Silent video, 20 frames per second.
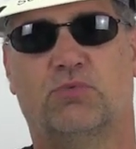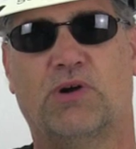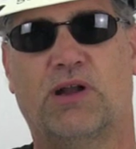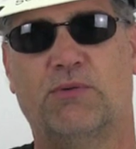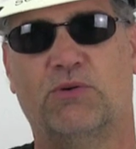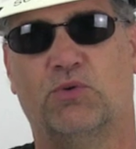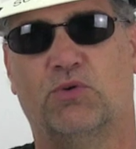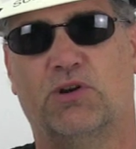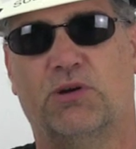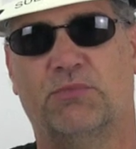
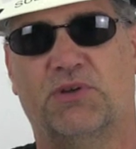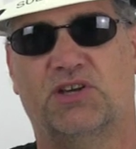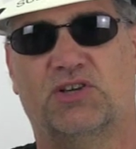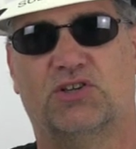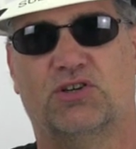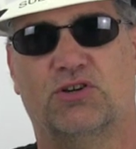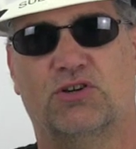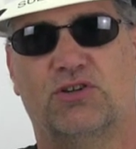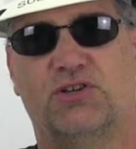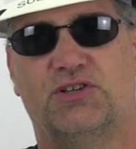probably want to make
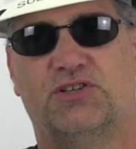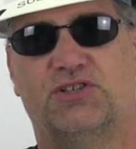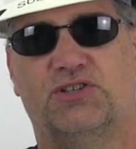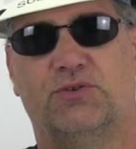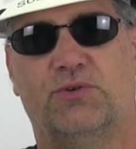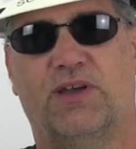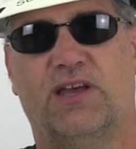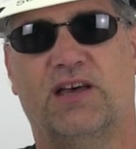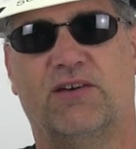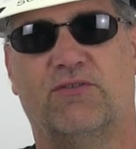sure that
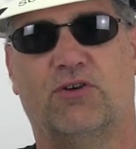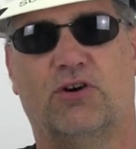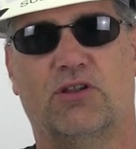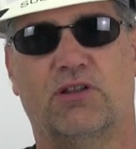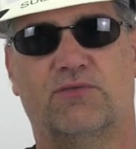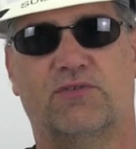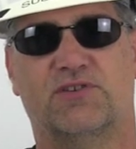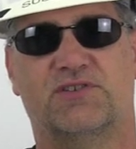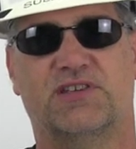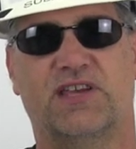you have
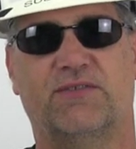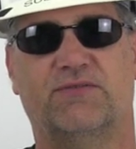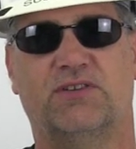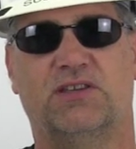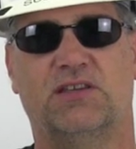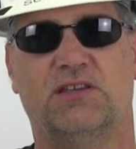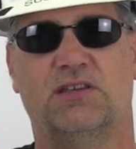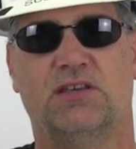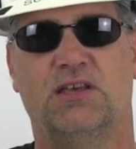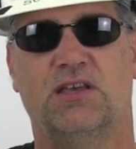all of your
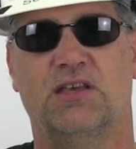safety,